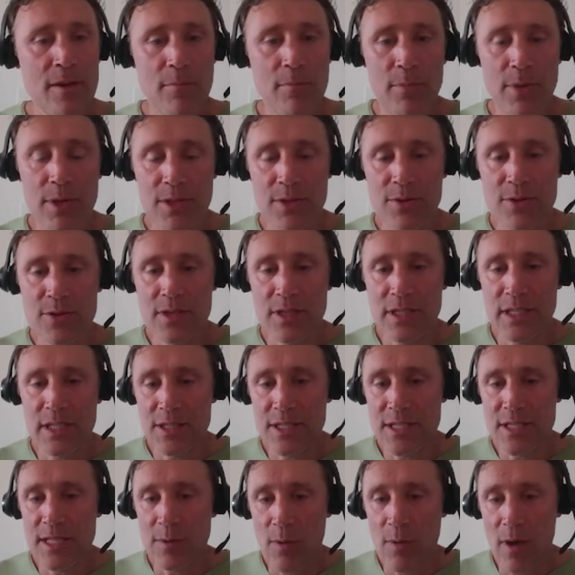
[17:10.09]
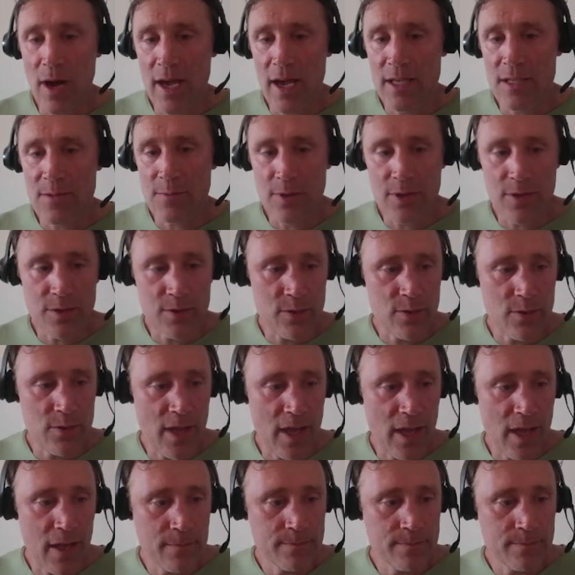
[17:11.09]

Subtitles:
but usually a TY is where you do that.